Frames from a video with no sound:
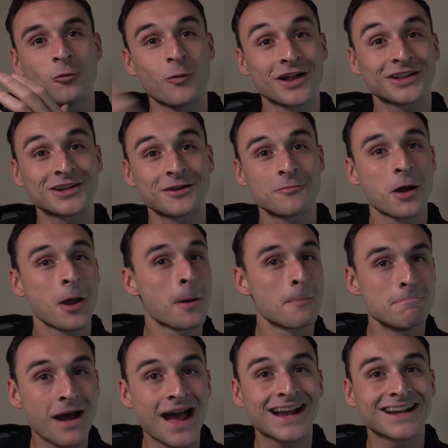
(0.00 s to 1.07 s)
Welcome
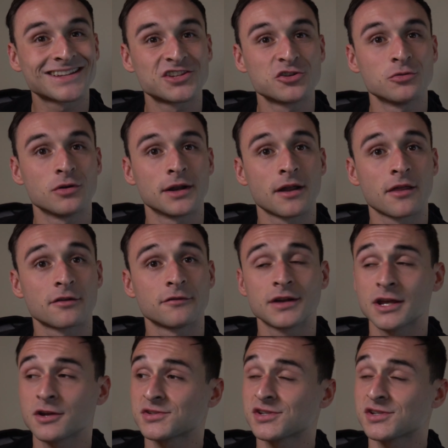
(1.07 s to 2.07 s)
back to another video.